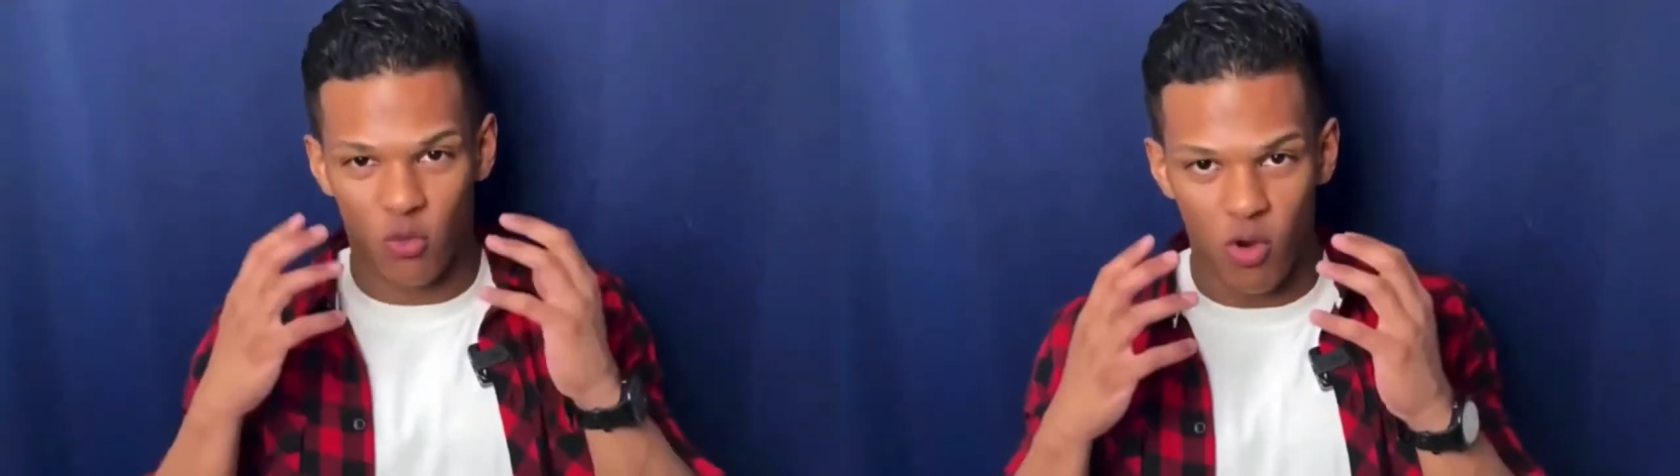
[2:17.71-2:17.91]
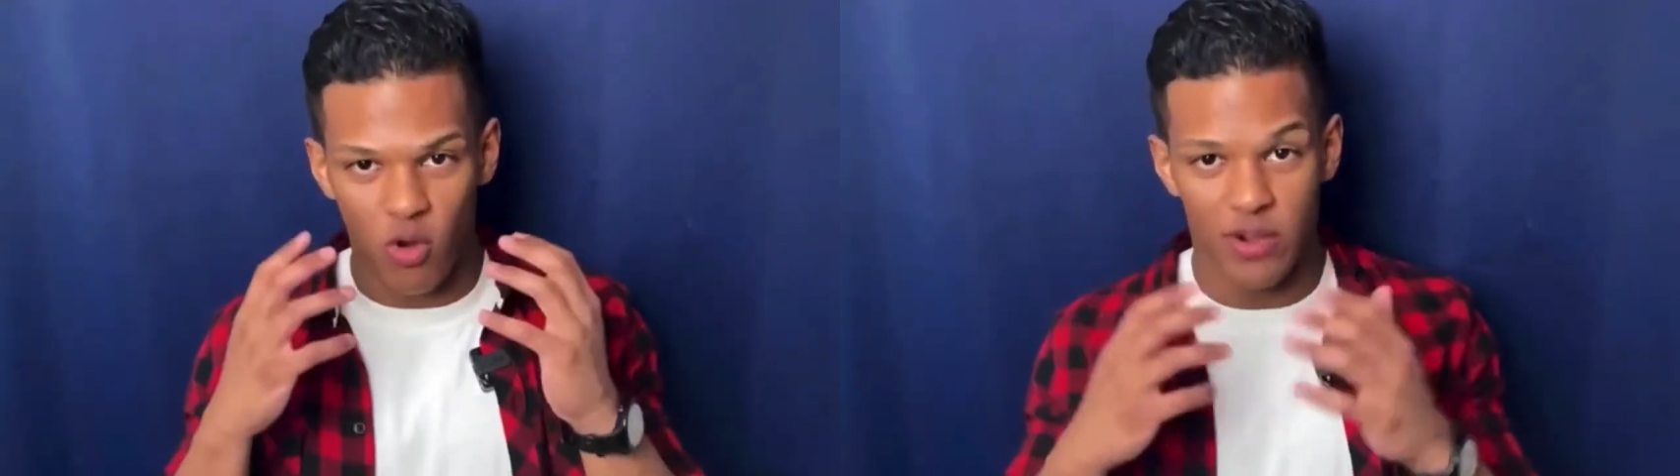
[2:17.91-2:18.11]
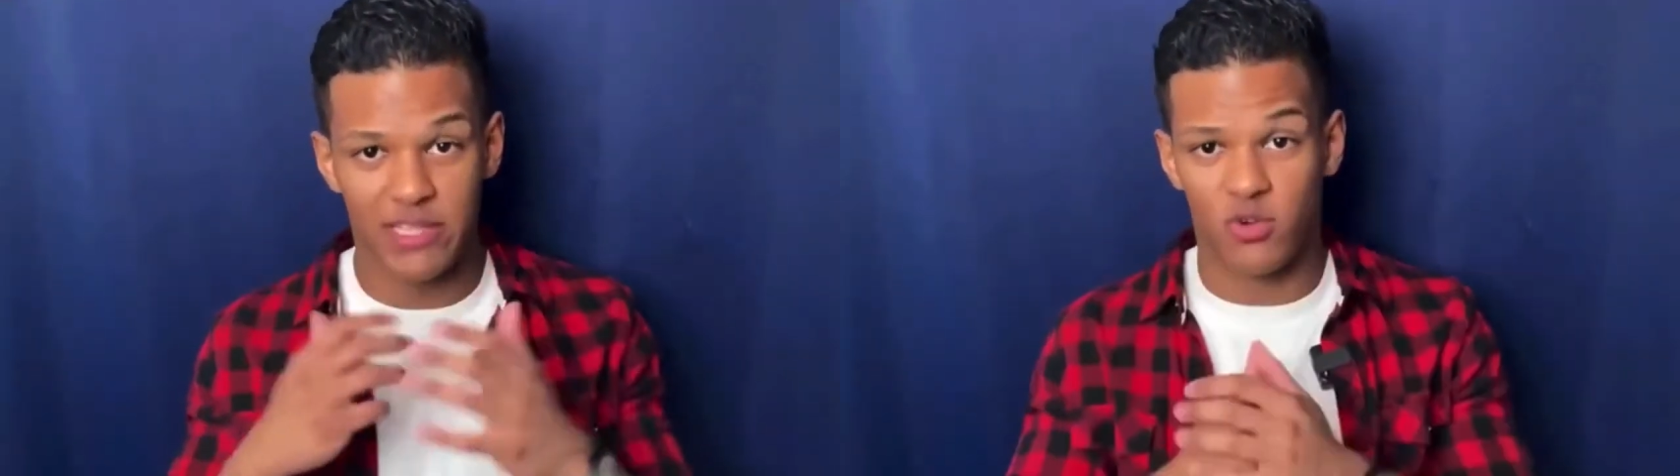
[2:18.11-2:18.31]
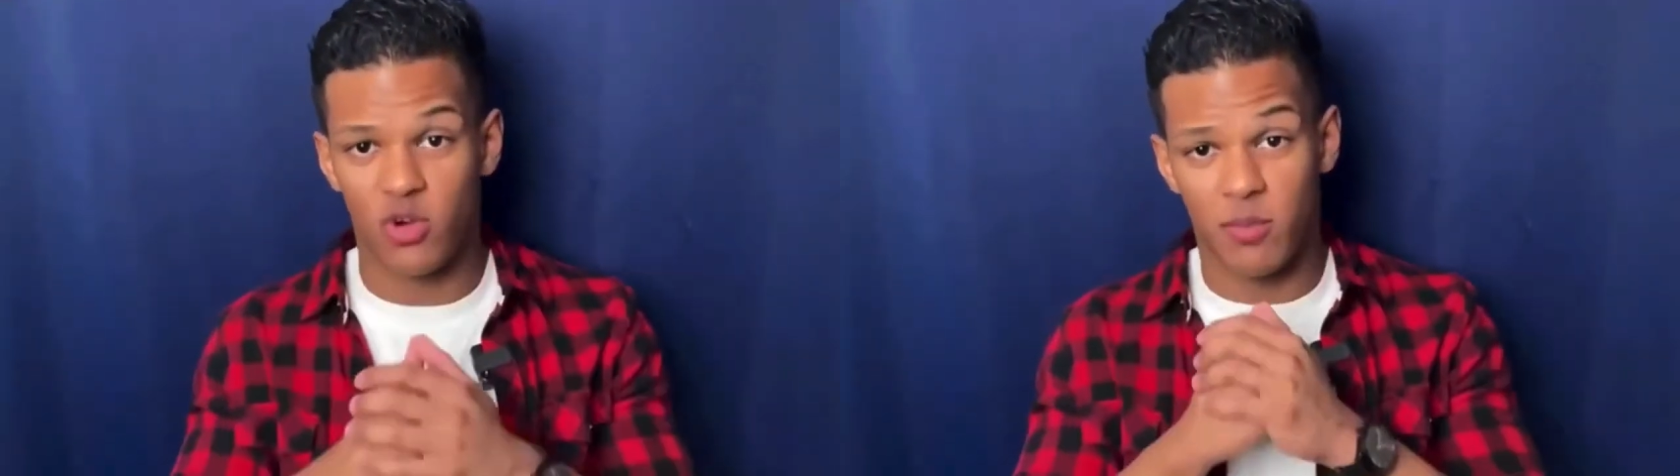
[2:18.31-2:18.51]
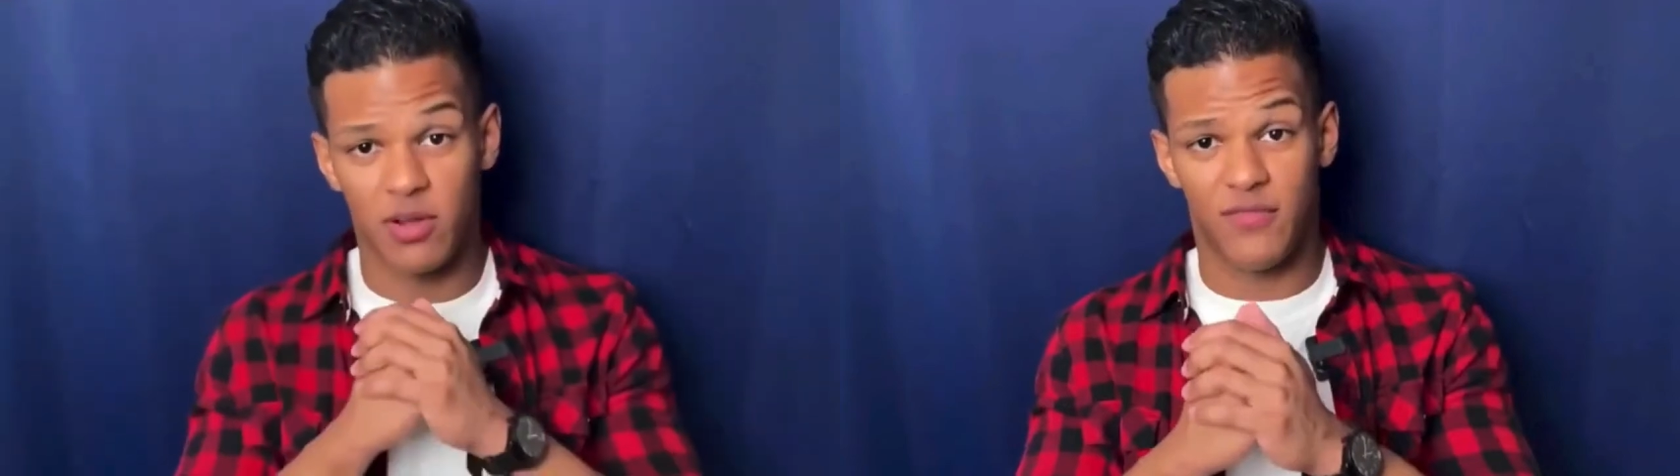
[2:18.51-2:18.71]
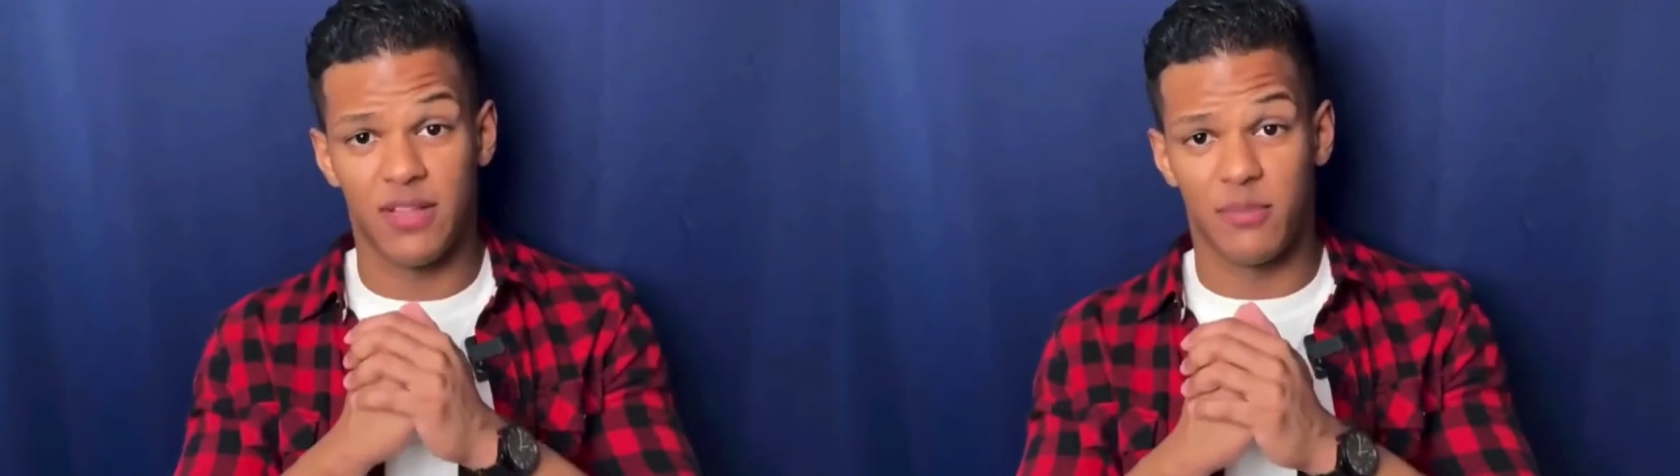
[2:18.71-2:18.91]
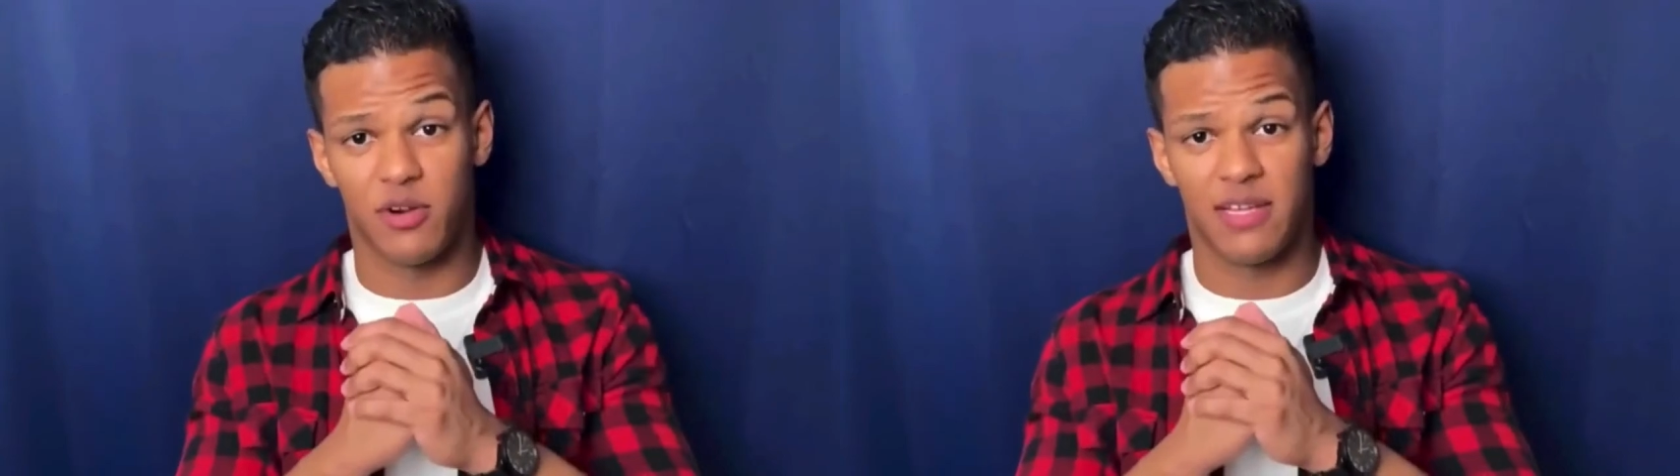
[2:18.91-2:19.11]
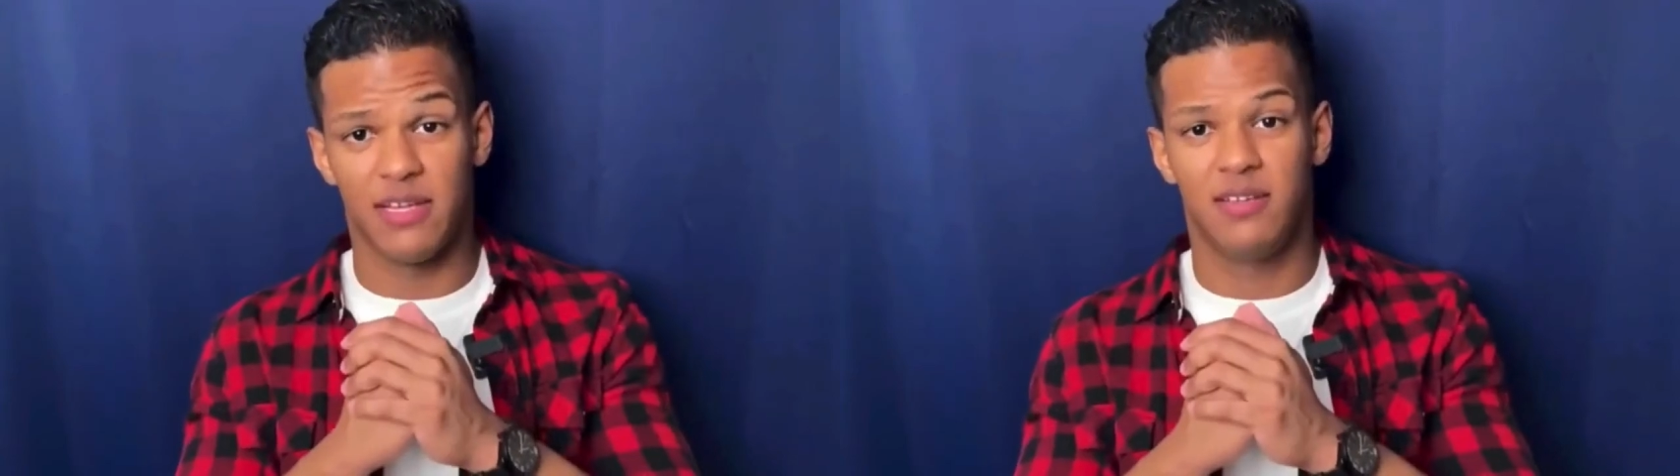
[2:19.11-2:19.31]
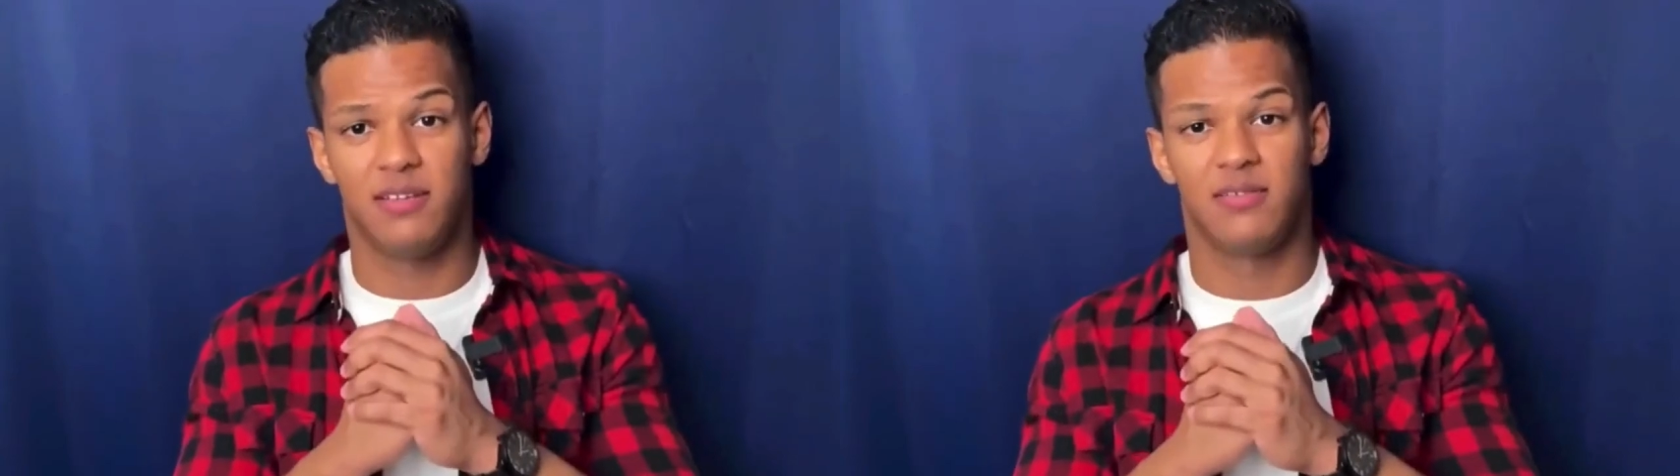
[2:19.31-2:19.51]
wrong way to go about affiliate marketing?